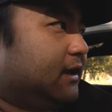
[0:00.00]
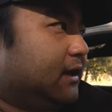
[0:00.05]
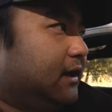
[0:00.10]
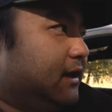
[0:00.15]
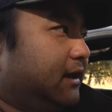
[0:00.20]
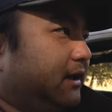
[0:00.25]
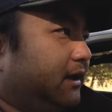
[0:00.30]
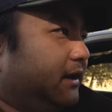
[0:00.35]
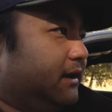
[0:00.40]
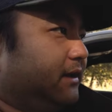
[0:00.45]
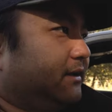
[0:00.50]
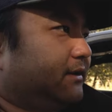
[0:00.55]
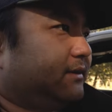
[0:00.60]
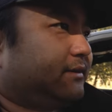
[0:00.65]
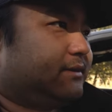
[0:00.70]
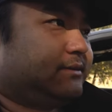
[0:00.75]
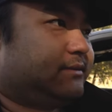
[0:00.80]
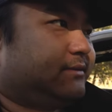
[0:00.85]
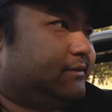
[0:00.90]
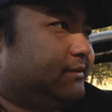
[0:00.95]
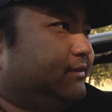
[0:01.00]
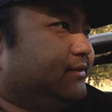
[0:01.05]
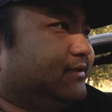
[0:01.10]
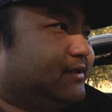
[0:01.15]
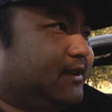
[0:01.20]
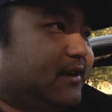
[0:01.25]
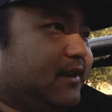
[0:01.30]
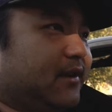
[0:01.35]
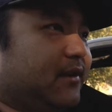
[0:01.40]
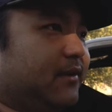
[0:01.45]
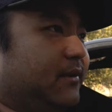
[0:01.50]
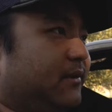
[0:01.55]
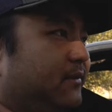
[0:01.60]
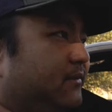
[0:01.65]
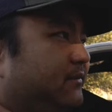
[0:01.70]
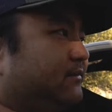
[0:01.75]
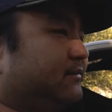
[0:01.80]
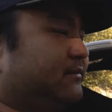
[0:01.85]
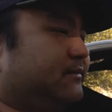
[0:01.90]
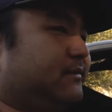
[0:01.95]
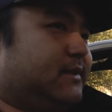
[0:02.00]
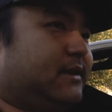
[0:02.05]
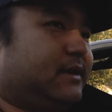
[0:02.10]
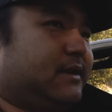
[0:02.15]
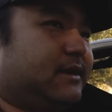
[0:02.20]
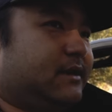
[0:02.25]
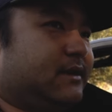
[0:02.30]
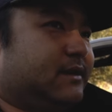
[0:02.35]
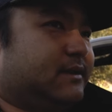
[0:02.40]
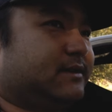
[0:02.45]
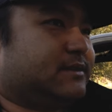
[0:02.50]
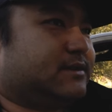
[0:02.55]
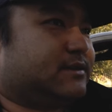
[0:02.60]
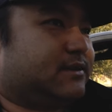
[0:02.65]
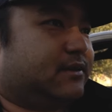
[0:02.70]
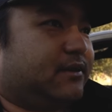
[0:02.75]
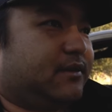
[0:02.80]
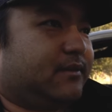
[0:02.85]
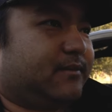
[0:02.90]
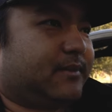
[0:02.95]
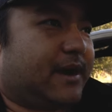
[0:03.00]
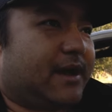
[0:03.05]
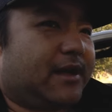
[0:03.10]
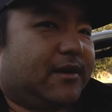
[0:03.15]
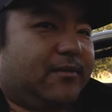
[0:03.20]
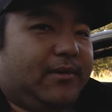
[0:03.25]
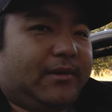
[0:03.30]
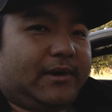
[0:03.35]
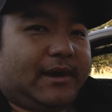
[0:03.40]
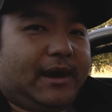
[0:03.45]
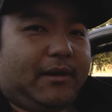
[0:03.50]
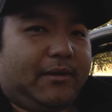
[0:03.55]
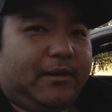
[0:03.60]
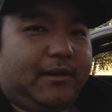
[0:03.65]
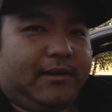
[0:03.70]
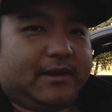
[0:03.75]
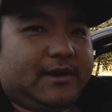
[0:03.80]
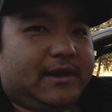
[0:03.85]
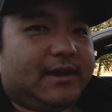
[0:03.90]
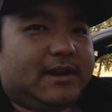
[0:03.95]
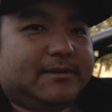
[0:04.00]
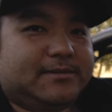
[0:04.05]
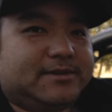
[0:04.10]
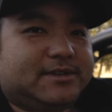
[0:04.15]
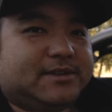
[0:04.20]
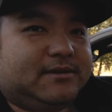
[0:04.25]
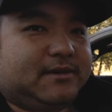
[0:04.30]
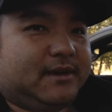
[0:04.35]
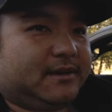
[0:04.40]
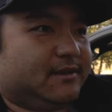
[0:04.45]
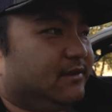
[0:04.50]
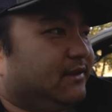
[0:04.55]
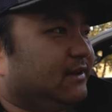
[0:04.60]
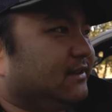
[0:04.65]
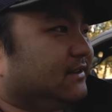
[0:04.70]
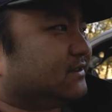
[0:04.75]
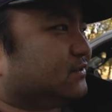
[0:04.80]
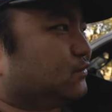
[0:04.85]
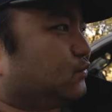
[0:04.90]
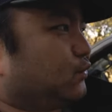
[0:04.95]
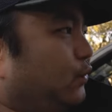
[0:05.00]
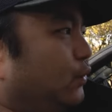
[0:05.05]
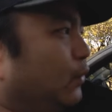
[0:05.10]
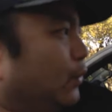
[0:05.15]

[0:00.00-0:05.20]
There was like a certain mile per hour you get up to and you get this